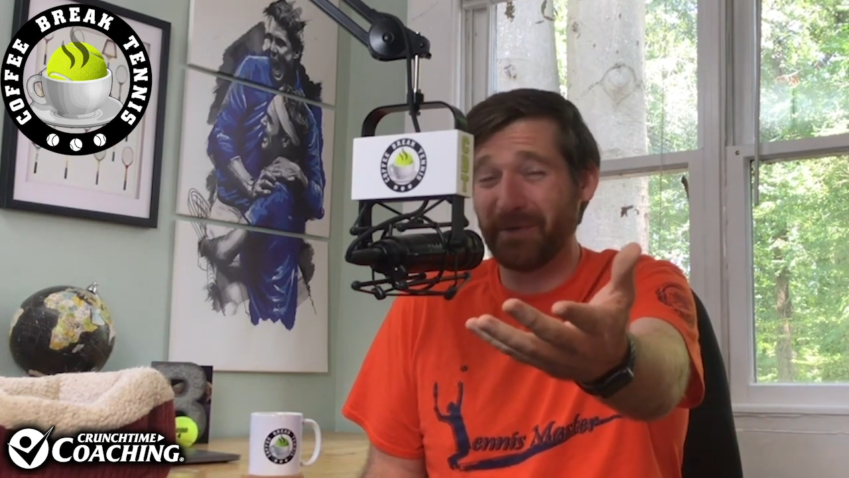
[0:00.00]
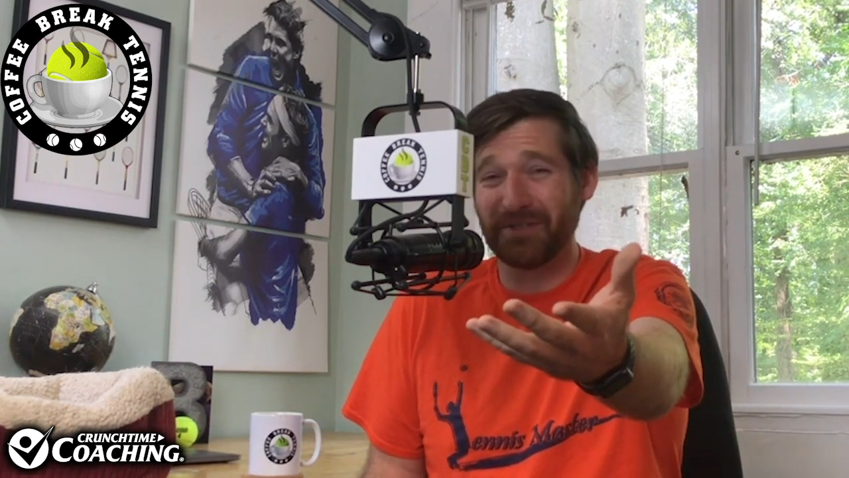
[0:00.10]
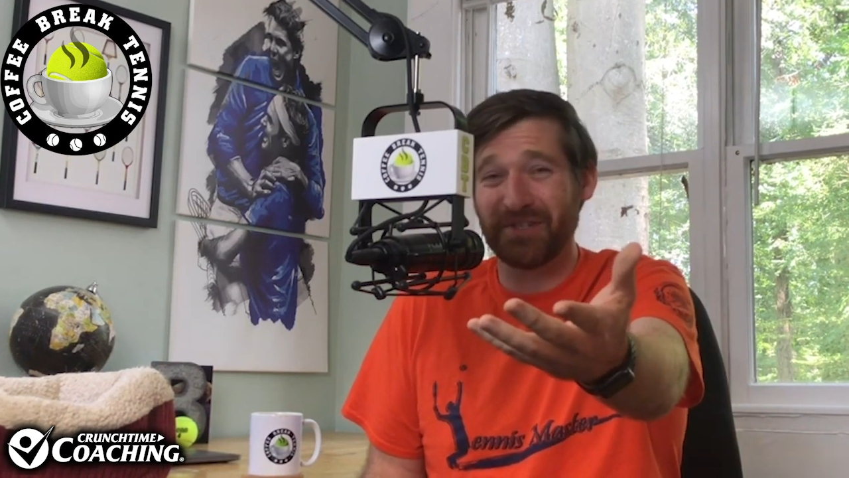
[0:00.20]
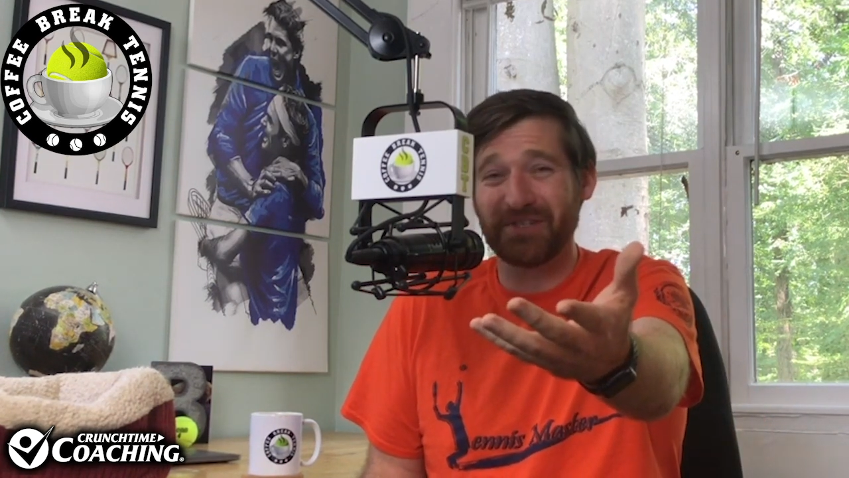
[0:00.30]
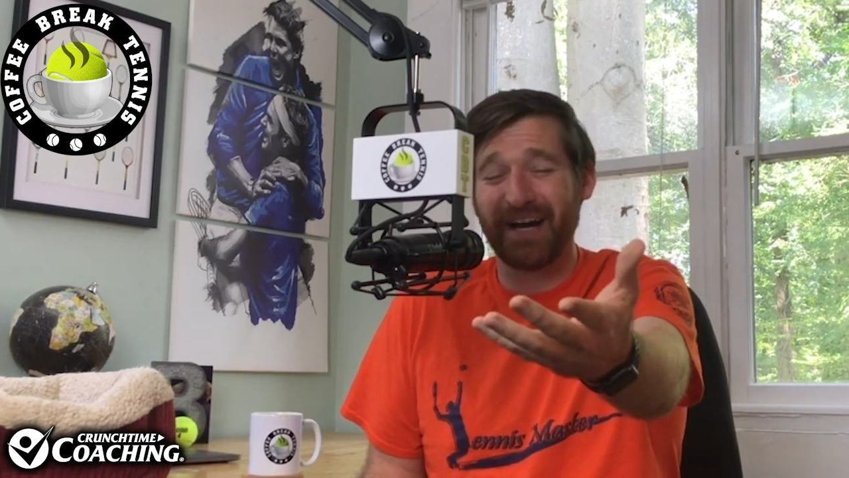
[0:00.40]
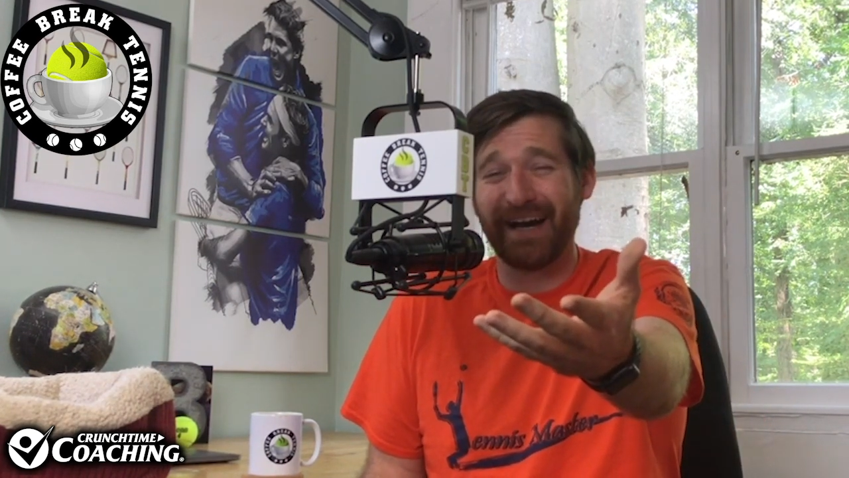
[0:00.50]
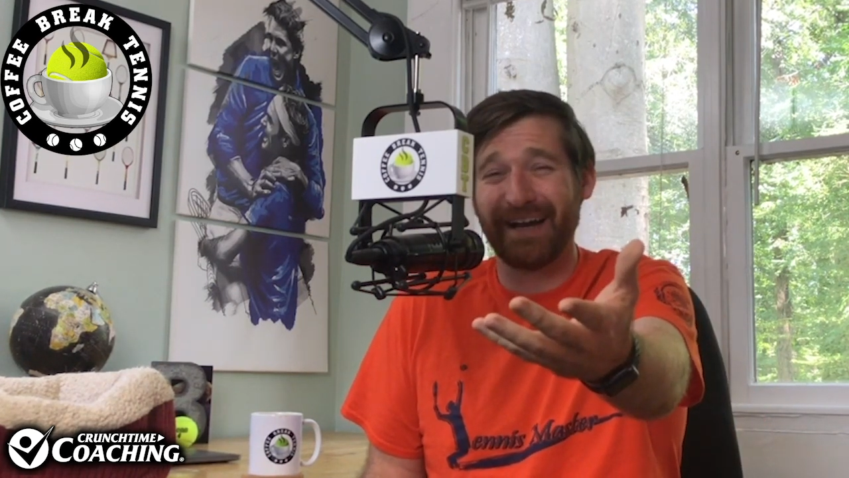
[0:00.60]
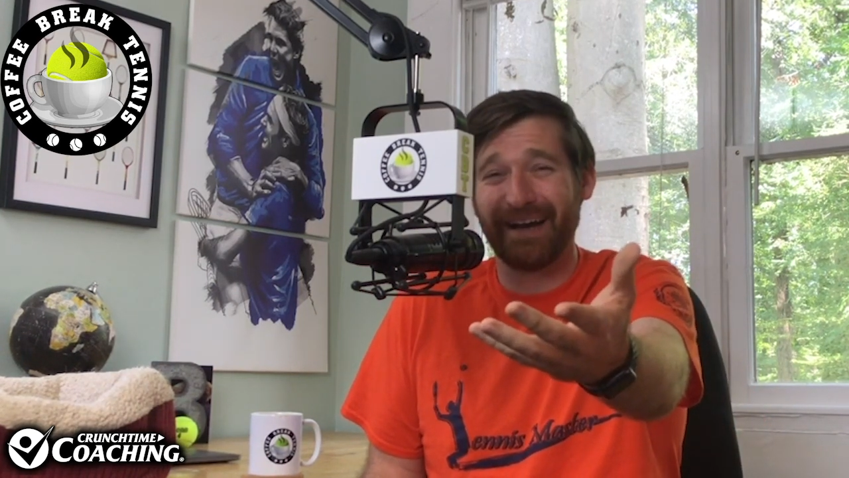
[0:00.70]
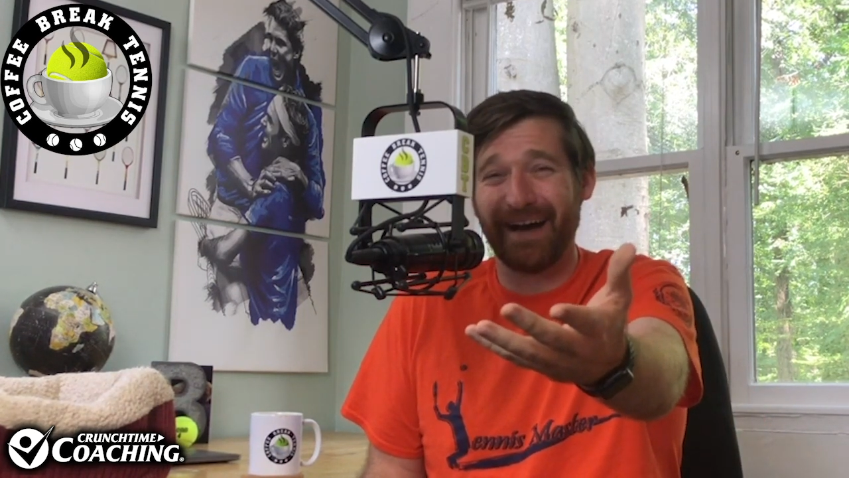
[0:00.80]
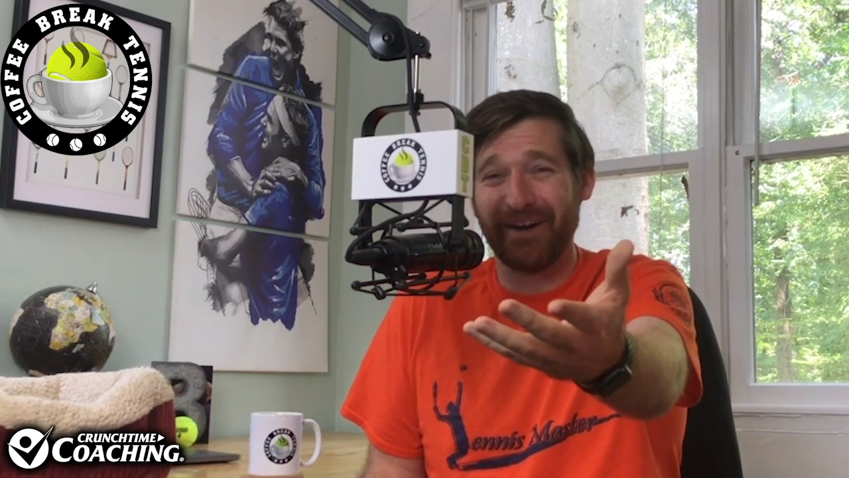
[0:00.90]
because this
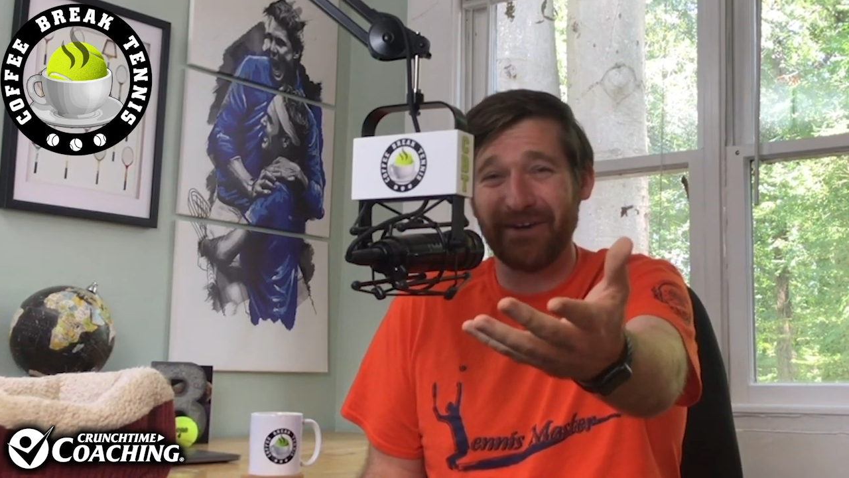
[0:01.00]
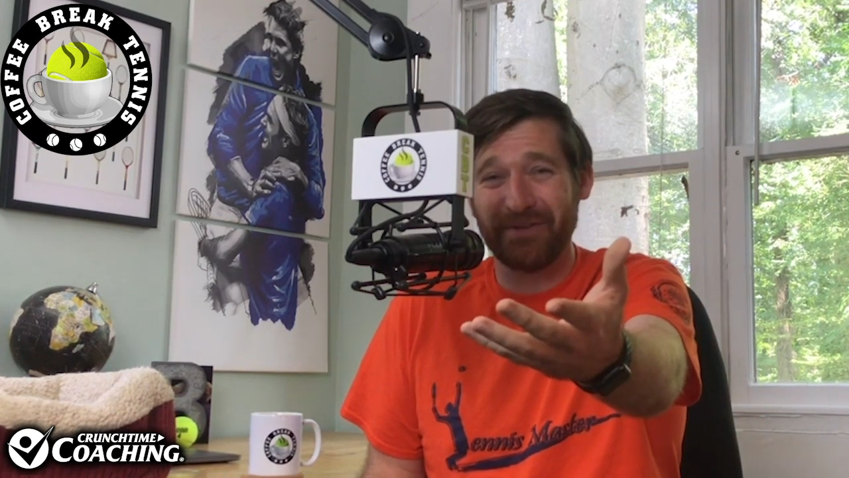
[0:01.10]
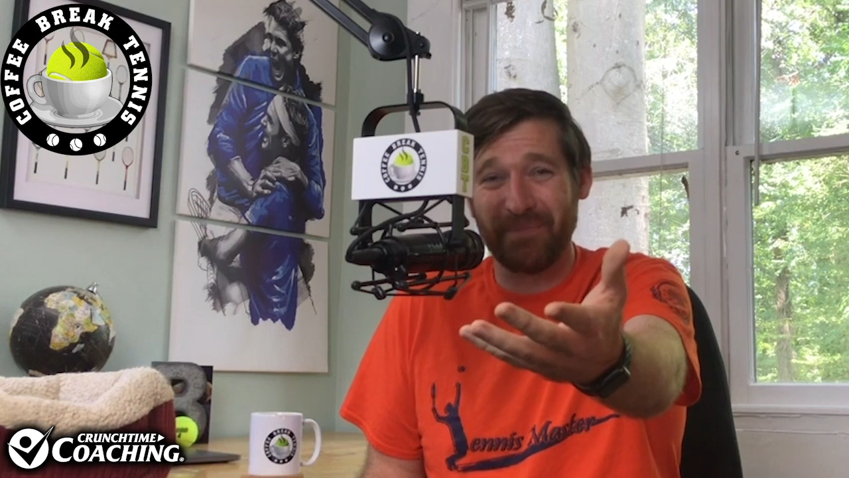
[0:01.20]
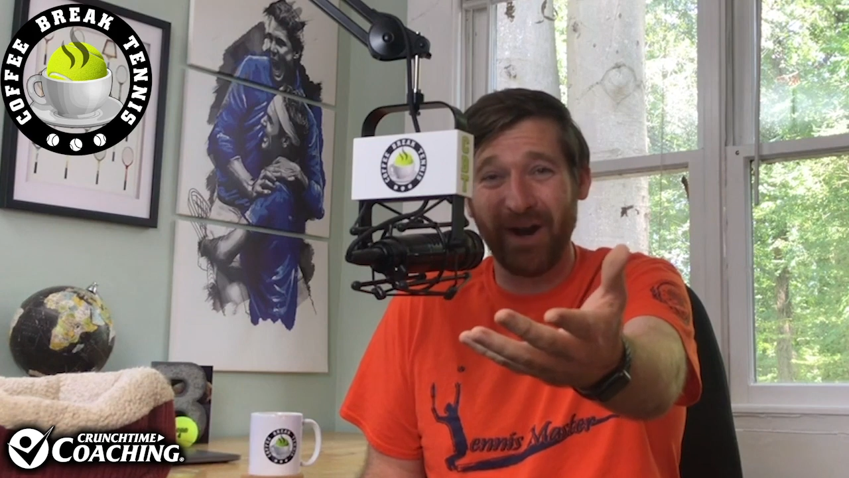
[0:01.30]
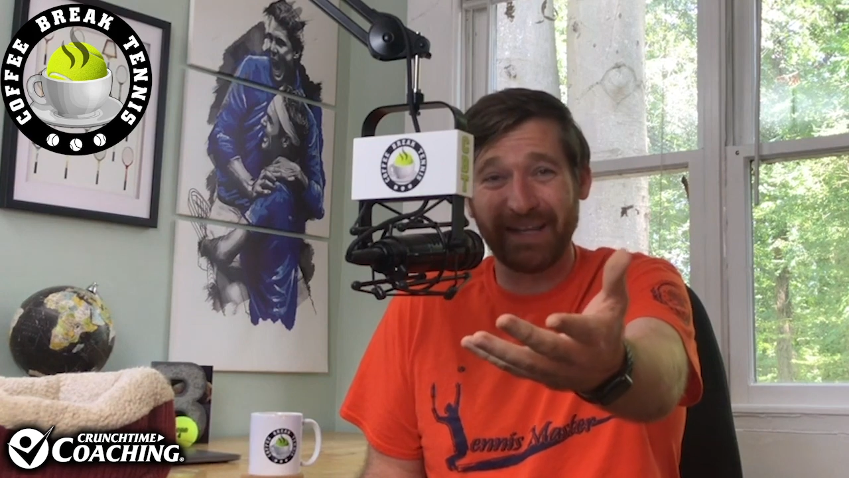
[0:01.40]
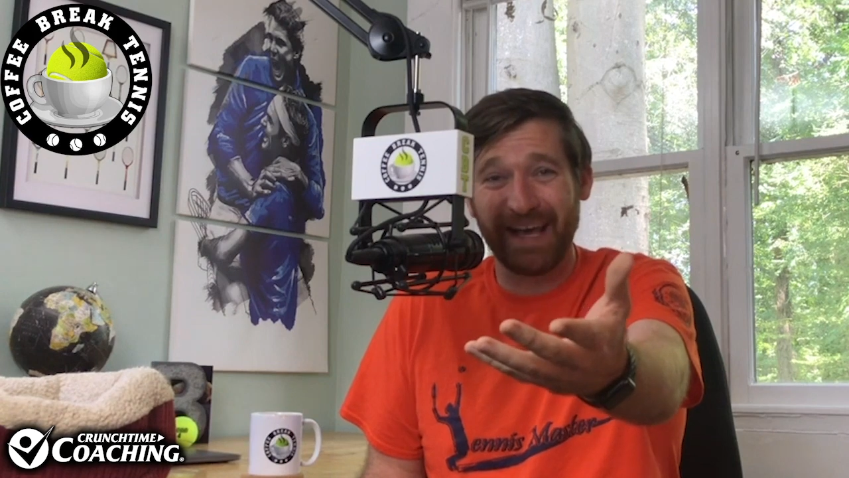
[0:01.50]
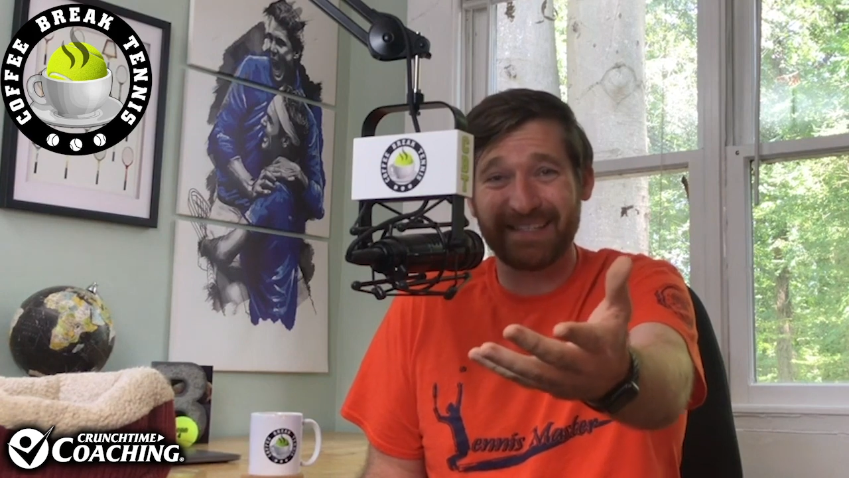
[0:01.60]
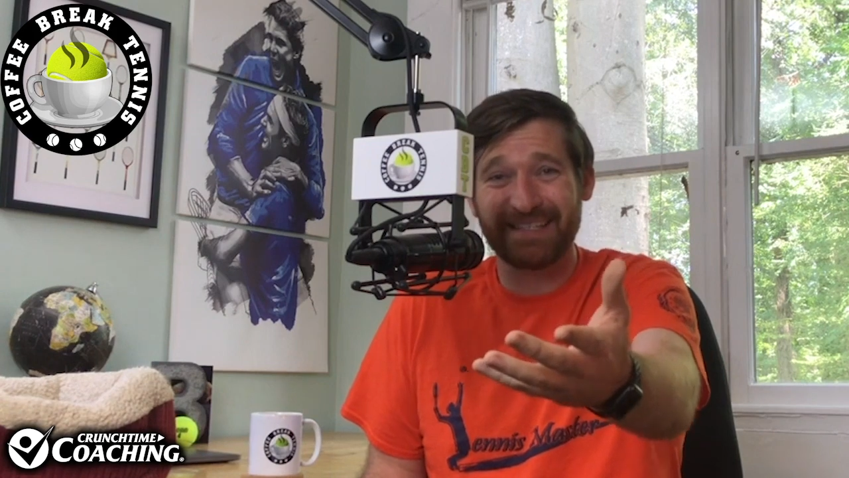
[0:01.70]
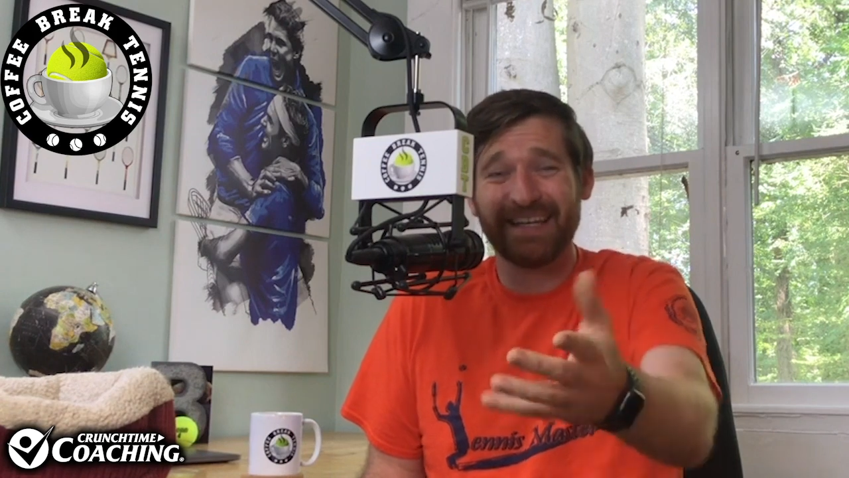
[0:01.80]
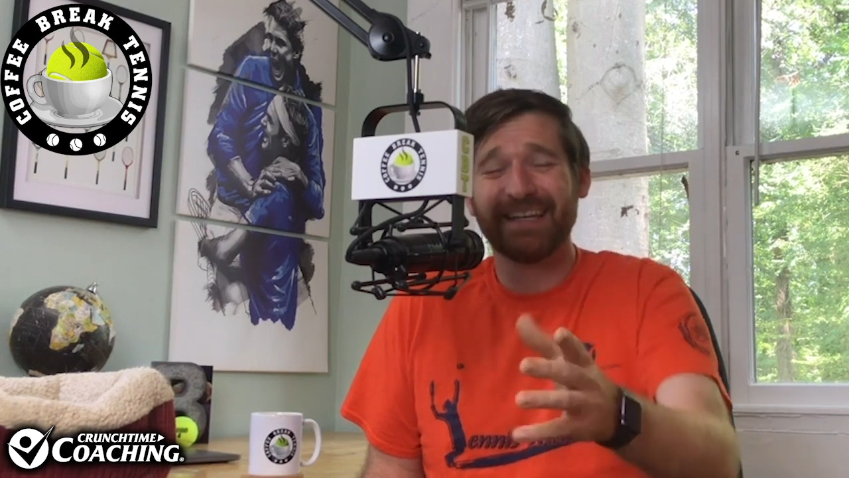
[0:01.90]
guy, I heard in the
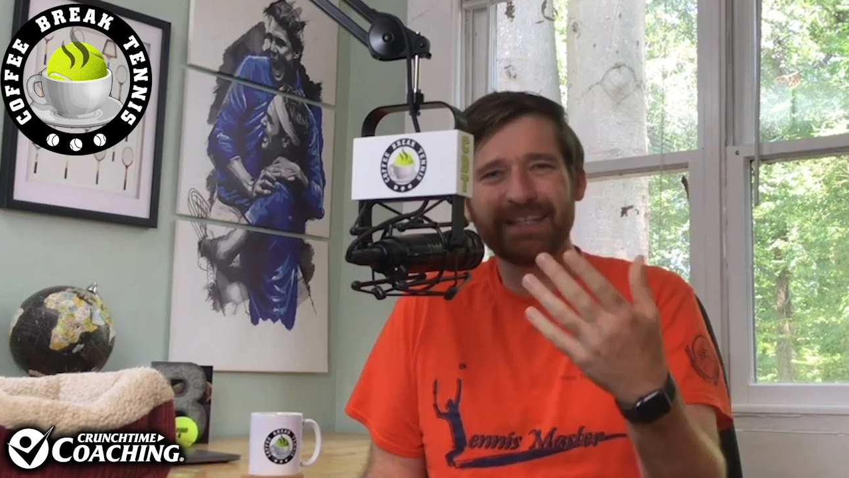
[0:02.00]
broadcast,